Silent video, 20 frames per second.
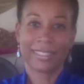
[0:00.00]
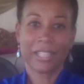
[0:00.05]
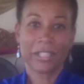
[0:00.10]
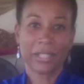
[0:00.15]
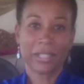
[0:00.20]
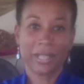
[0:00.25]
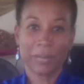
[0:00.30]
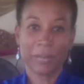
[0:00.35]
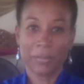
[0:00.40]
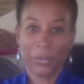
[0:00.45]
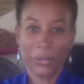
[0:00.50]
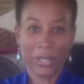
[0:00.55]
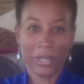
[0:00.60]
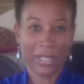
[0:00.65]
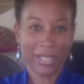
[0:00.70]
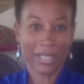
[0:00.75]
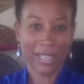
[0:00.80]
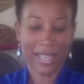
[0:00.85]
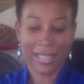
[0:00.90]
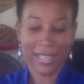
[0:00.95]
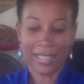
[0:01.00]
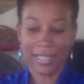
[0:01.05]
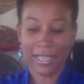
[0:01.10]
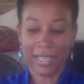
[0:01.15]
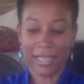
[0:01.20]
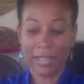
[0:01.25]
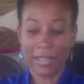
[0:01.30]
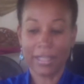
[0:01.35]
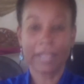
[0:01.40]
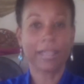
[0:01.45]
Such an important
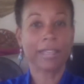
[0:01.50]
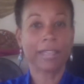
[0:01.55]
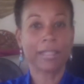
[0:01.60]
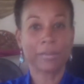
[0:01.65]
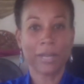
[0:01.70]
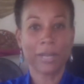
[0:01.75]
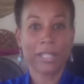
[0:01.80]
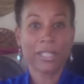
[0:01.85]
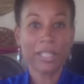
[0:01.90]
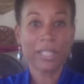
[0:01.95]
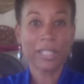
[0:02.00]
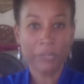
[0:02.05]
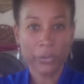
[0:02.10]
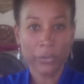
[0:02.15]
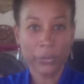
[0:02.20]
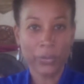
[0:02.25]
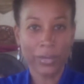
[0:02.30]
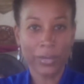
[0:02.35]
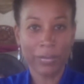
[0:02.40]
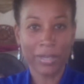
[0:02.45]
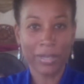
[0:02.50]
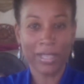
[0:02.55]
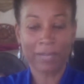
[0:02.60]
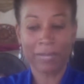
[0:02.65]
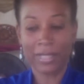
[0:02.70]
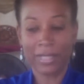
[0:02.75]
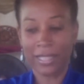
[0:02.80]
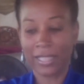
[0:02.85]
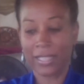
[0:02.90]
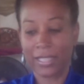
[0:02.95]
lesson, I think, especially for
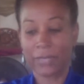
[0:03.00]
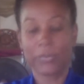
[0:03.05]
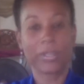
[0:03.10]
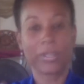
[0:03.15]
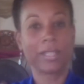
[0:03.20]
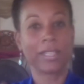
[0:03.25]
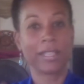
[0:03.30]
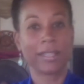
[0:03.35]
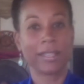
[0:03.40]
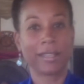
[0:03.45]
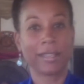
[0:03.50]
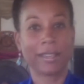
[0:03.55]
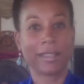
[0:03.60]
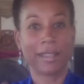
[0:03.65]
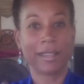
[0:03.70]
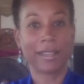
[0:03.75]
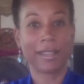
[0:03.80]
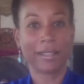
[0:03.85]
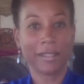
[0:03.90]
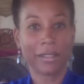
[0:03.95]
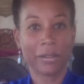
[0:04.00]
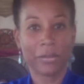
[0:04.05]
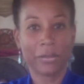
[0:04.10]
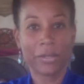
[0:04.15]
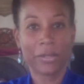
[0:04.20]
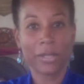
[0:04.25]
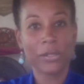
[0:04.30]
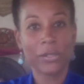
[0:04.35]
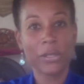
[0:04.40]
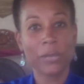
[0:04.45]
women, because we,
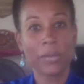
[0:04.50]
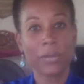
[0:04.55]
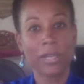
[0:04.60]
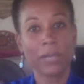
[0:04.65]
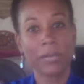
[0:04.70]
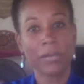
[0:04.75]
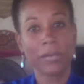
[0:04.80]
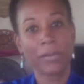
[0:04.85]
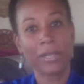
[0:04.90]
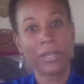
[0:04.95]
so many